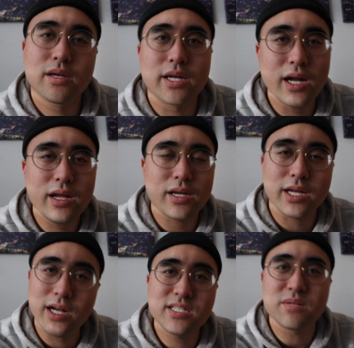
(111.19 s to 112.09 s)
Can
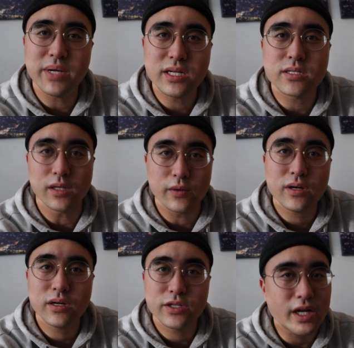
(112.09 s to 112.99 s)
I speak
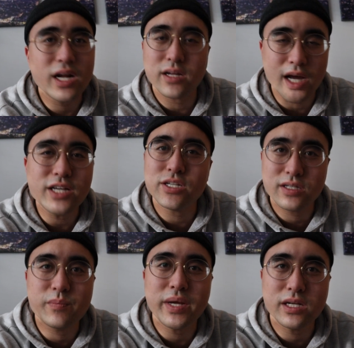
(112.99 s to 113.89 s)
slower? Should I? I should
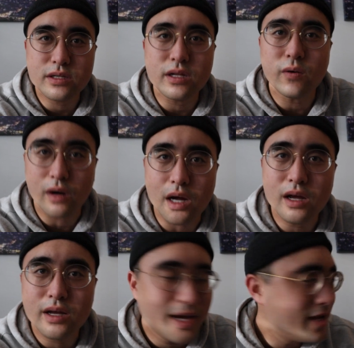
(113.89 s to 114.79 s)
speak slower,
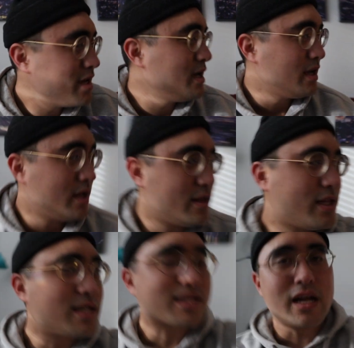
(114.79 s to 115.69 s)
huh?
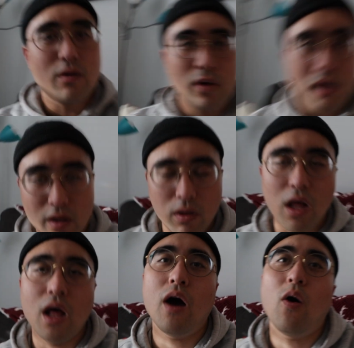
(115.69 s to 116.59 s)
This is kind of what I,
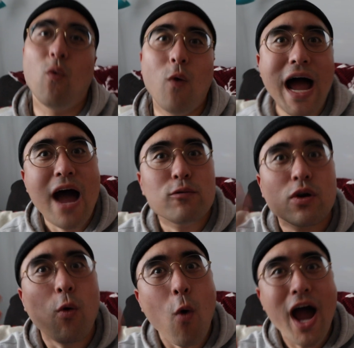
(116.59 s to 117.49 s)
oh wow,
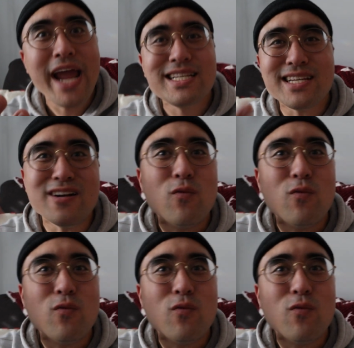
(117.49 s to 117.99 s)
twice in a